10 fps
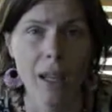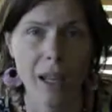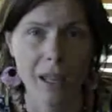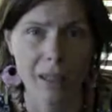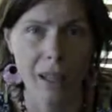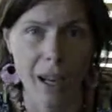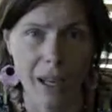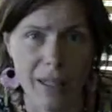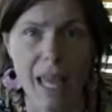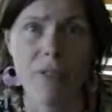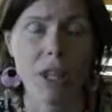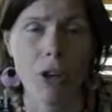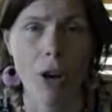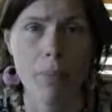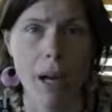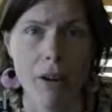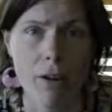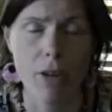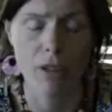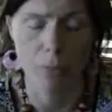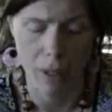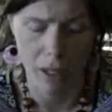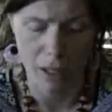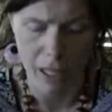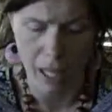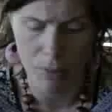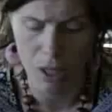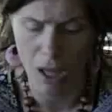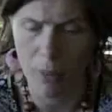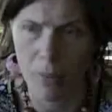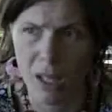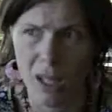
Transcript: and saving the Great Barrier Reef, but at the same time